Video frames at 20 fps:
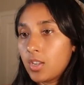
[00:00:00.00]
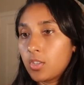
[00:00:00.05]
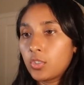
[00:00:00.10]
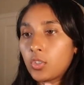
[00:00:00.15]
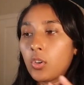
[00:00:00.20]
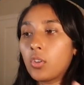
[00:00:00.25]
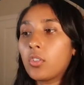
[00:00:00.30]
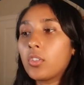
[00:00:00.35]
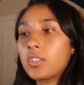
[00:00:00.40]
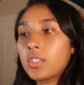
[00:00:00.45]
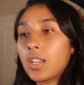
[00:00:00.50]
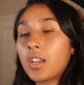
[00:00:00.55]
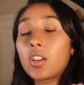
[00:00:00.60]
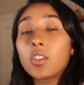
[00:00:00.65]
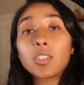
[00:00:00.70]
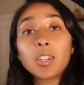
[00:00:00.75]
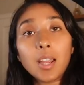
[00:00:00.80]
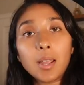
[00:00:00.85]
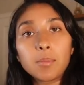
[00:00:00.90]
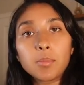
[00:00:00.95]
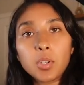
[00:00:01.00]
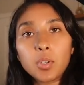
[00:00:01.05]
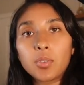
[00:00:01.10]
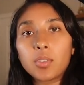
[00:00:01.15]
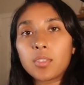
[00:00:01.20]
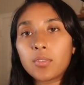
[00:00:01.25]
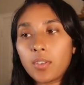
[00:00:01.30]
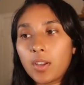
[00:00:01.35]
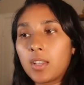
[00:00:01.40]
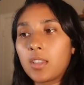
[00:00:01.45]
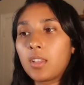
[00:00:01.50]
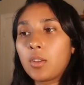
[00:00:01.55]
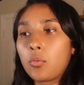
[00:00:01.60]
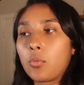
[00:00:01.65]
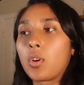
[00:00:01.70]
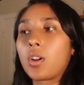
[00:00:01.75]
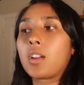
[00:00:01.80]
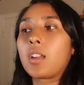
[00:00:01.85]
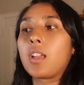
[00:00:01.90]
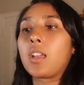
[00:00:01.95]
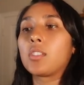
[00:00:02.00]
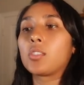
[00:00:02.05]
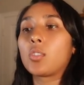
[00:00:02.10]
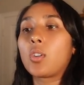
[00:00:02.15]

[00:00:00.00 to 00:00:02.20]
So it looks like our time zone is finally working.